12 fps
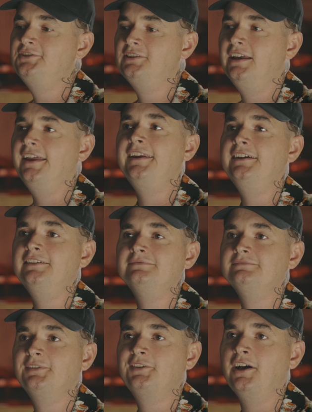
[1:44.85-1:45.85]

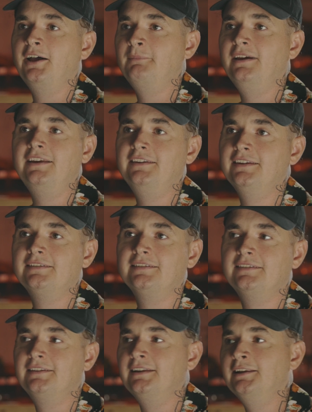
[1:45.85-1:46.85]
Reginetti. John made
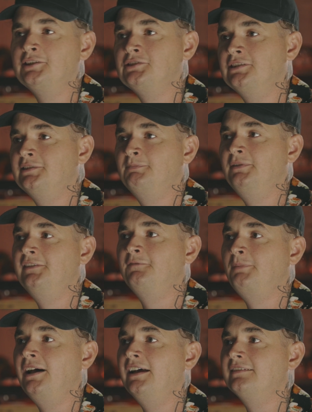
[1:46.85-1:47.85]
this delicious
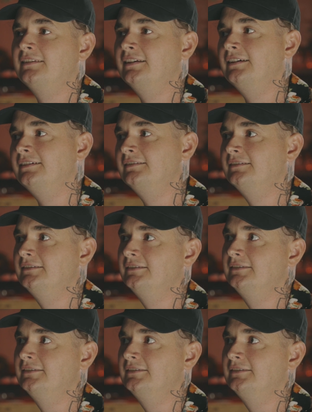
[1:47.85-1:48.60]
beef pasta.